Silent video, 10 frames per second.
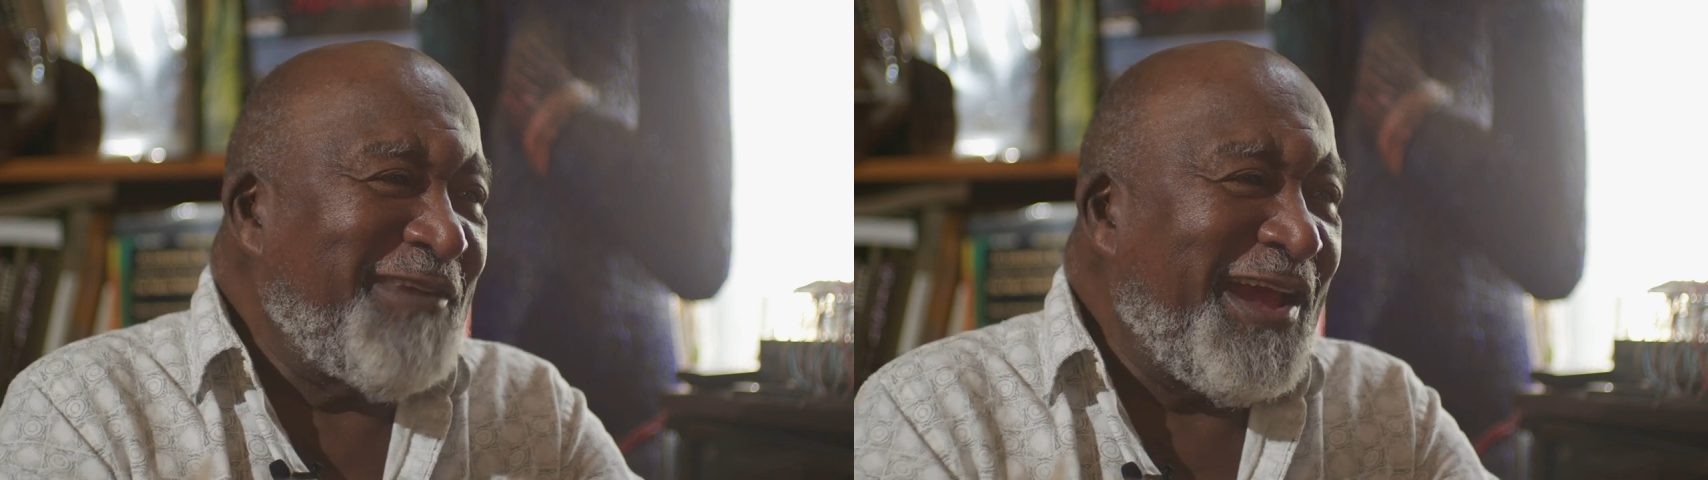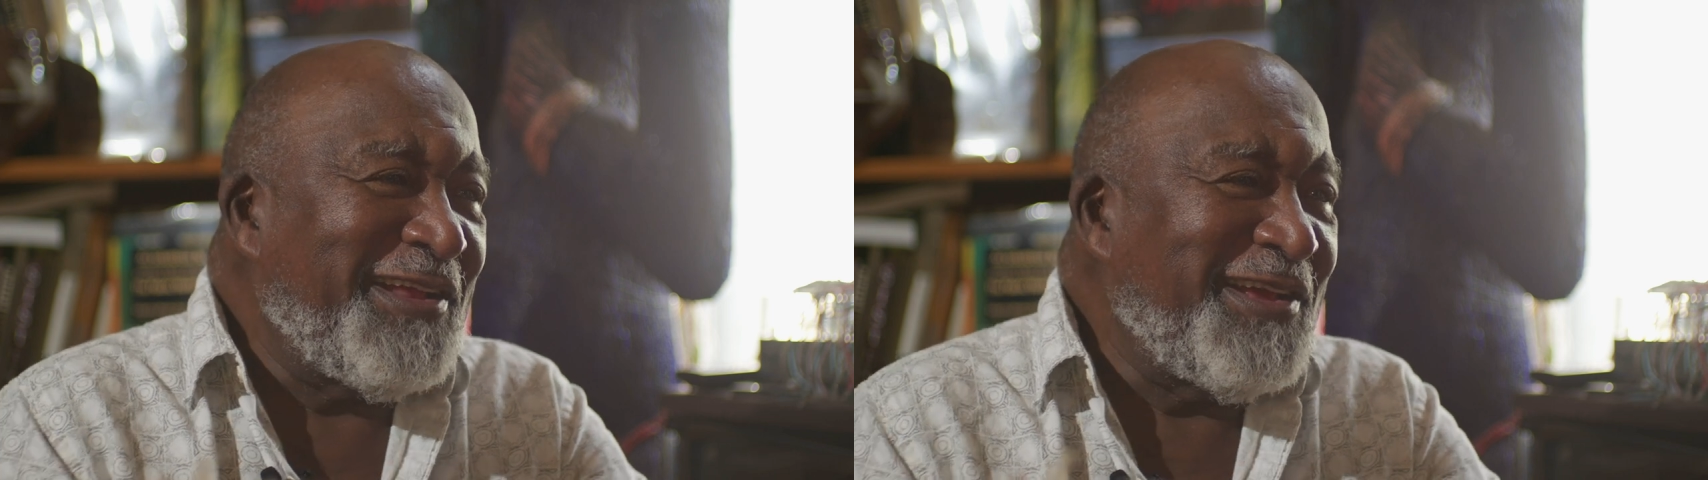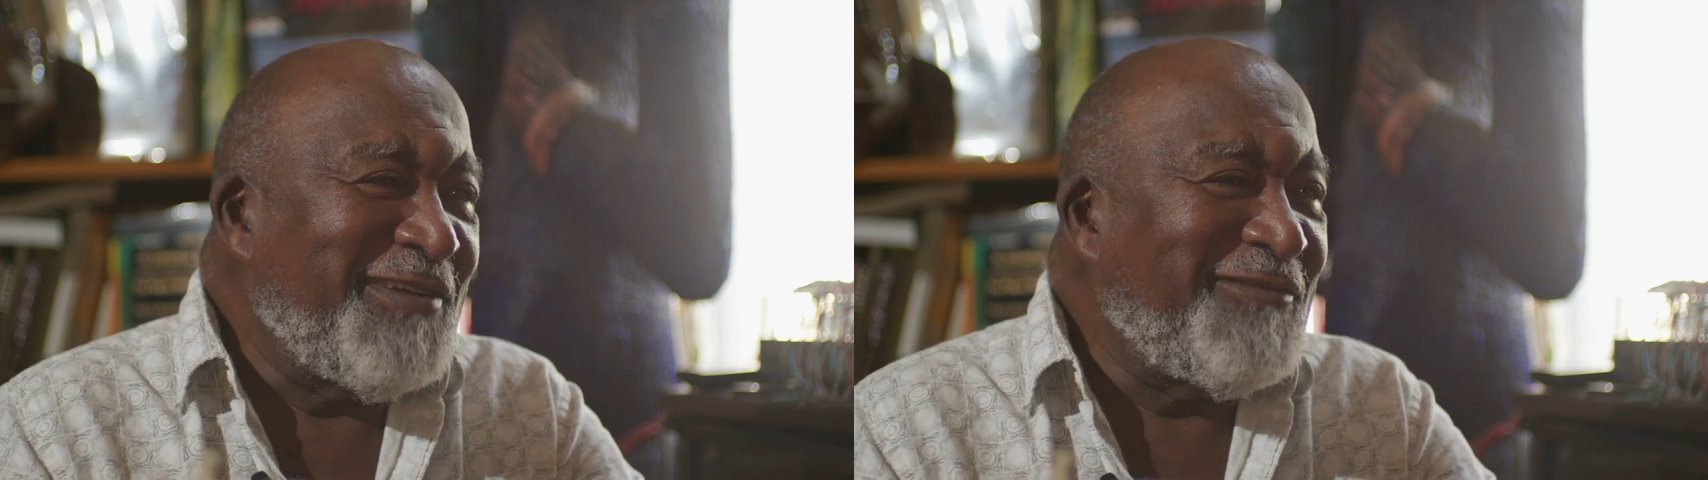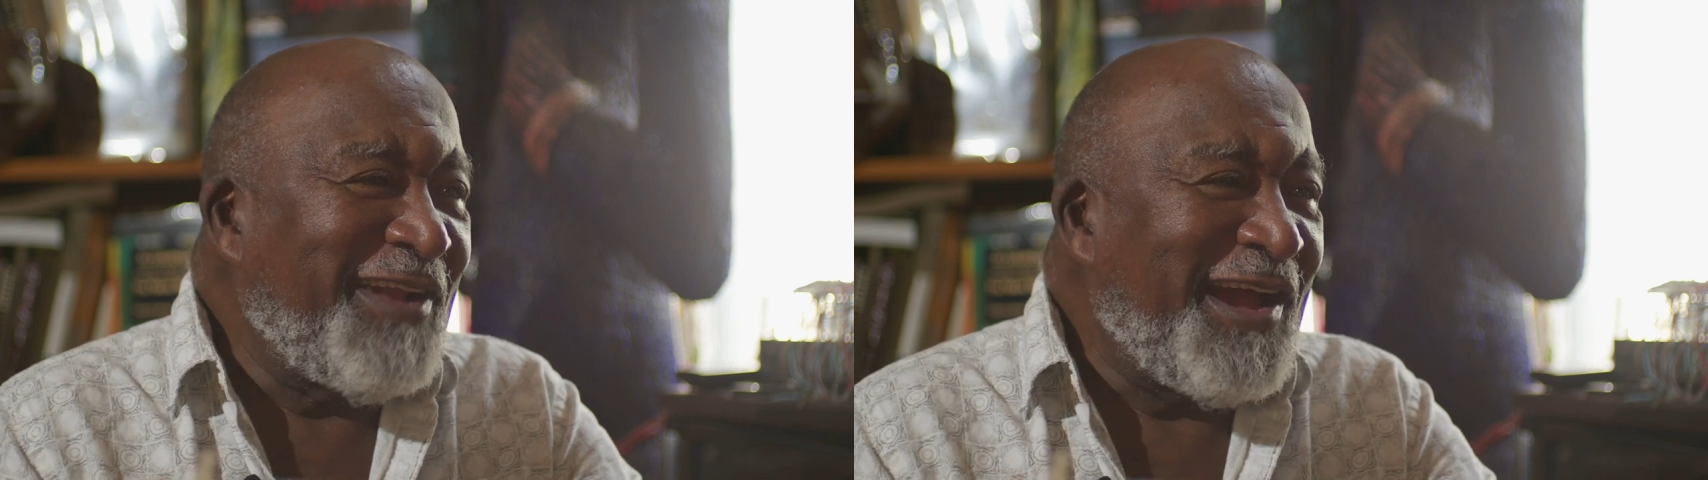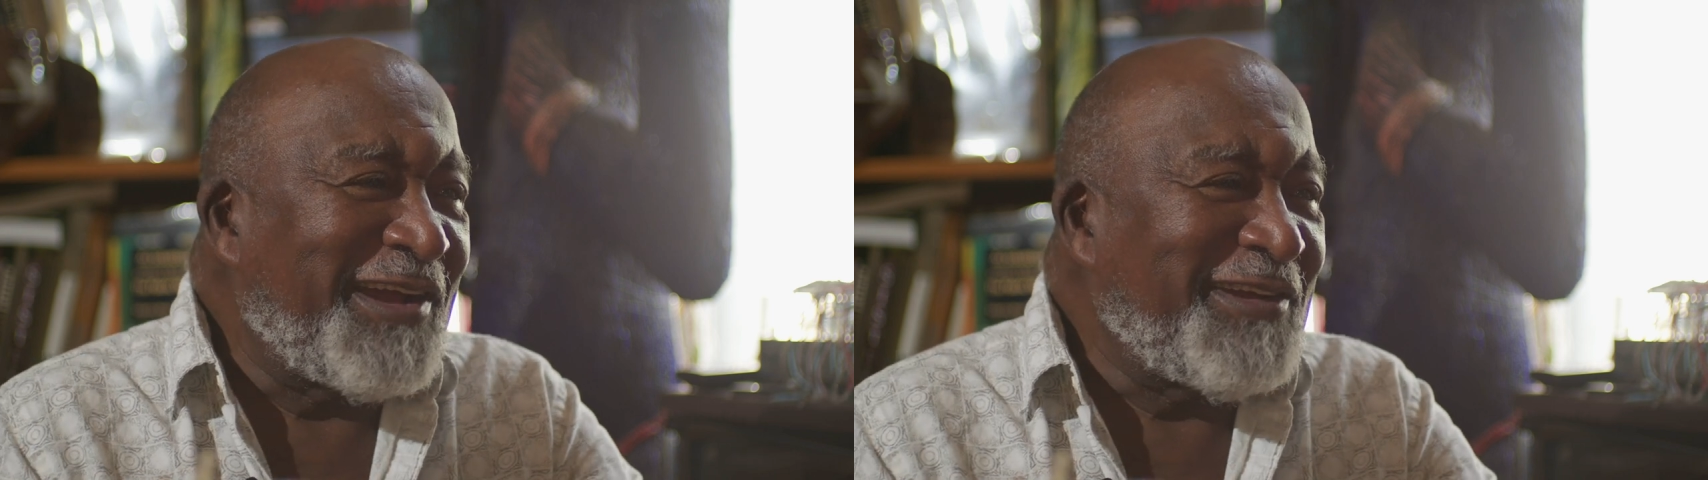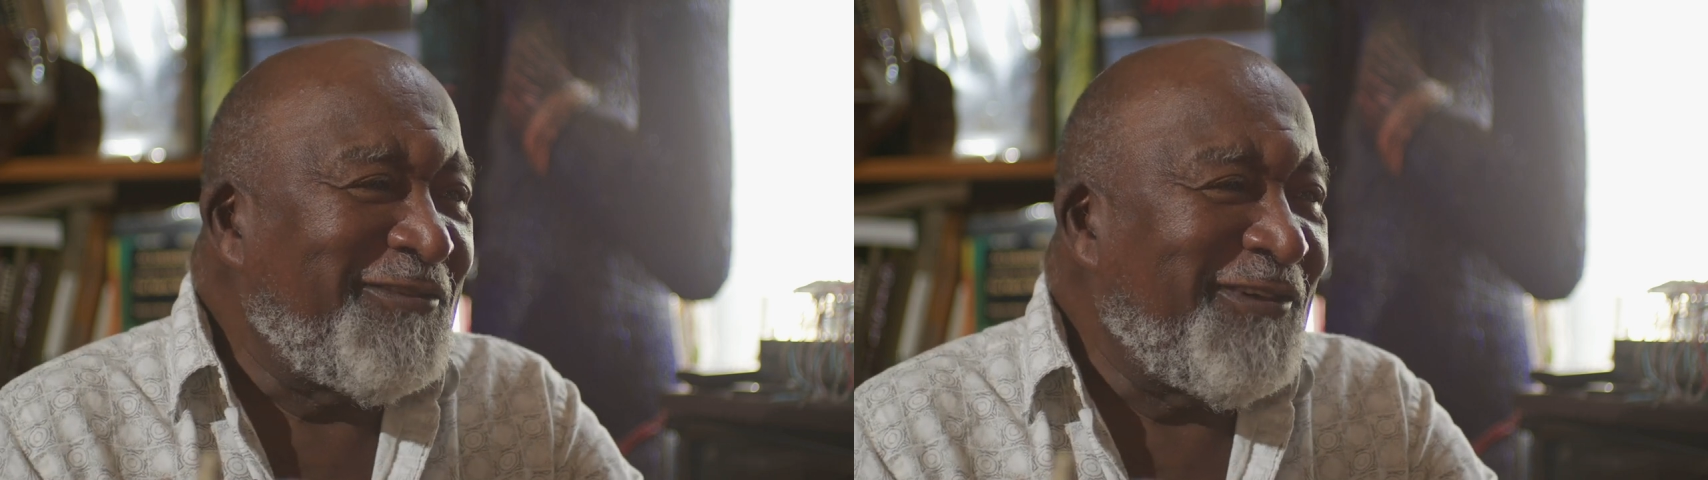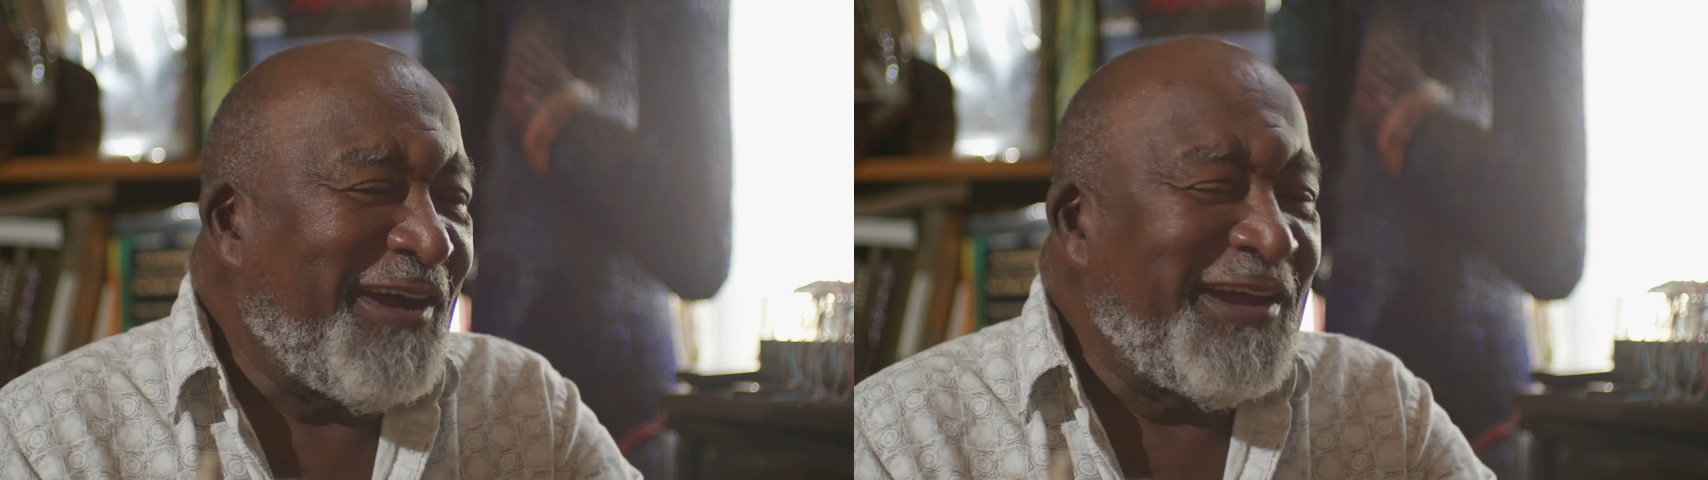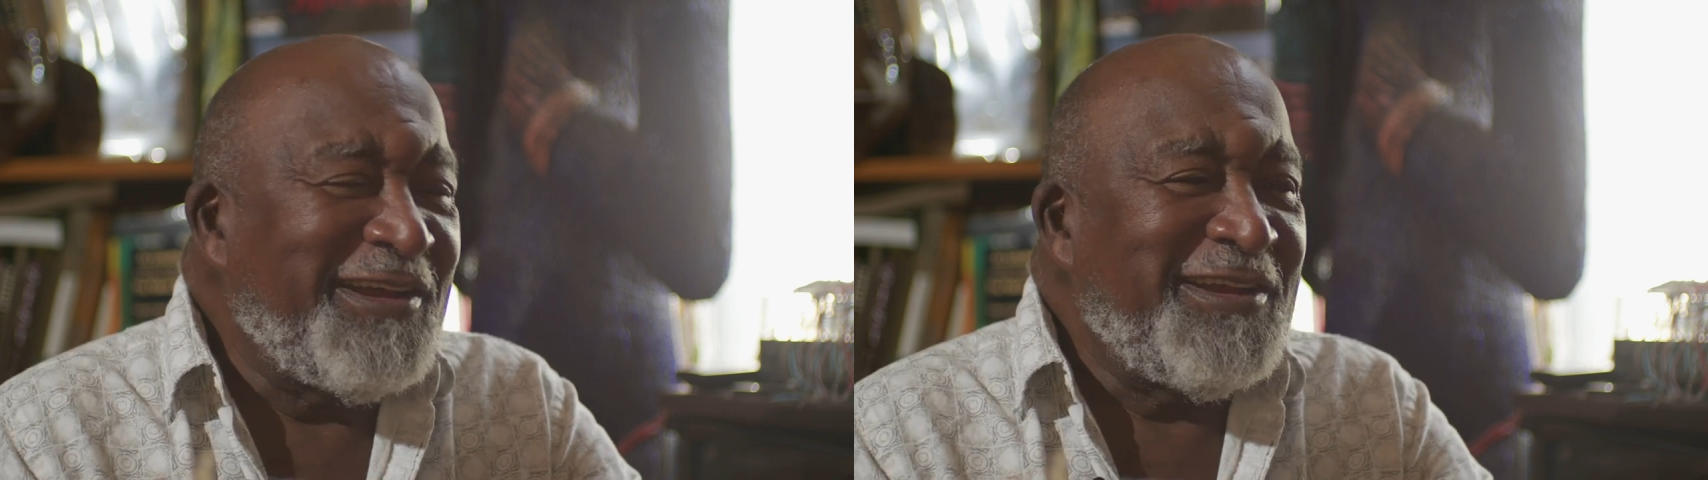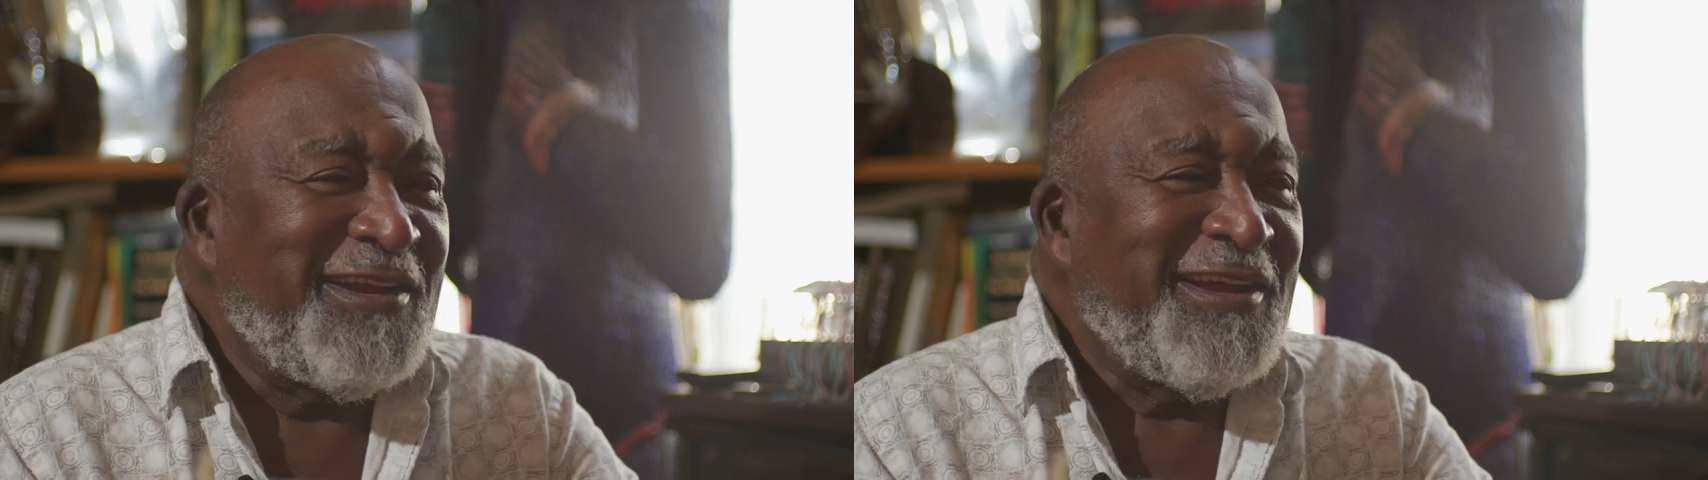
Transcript: mainly in black and white,